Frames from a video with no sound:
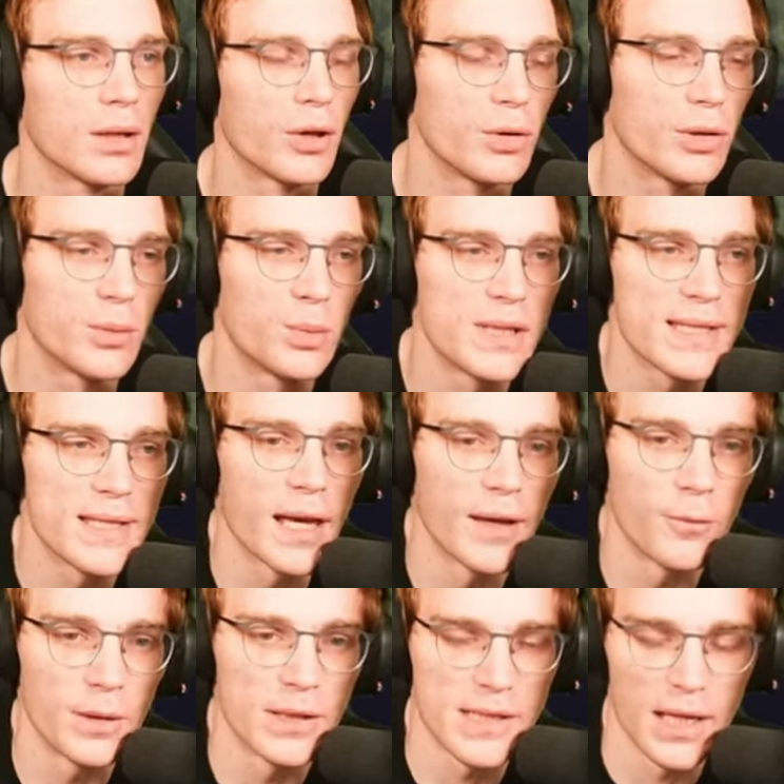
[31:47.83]
Who did we save?
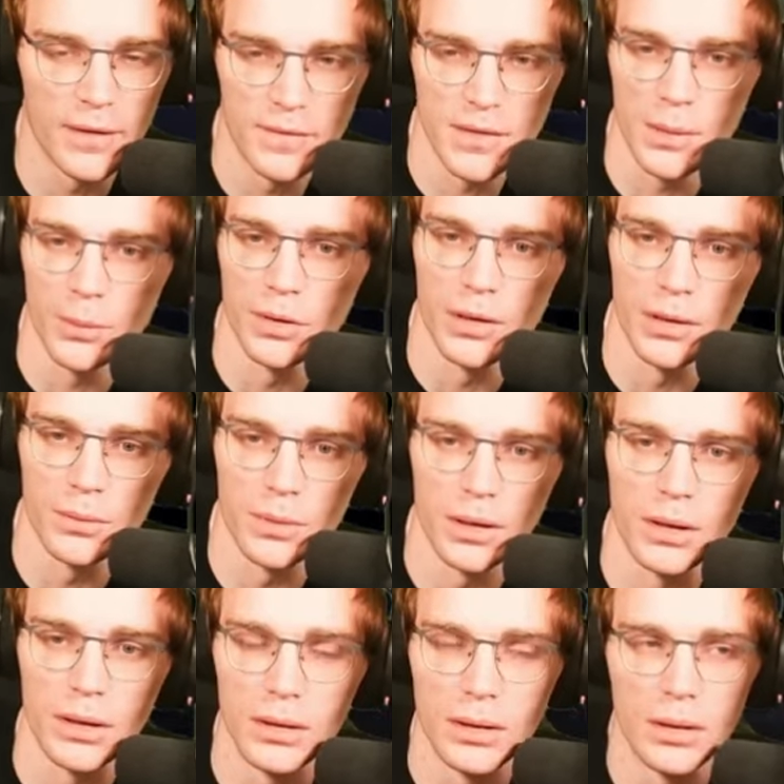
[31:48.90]
We saved someone, did we
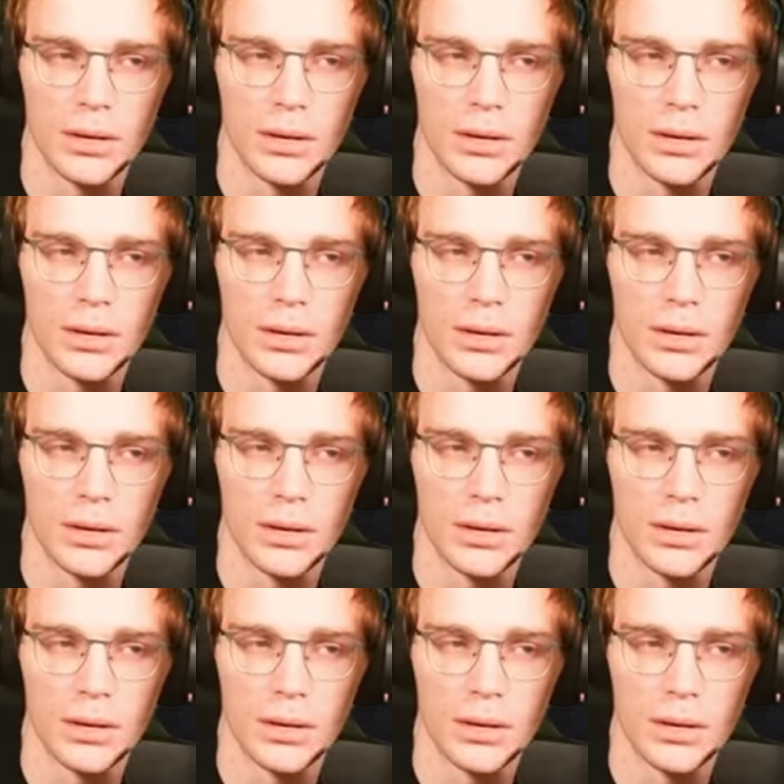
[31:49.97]
not?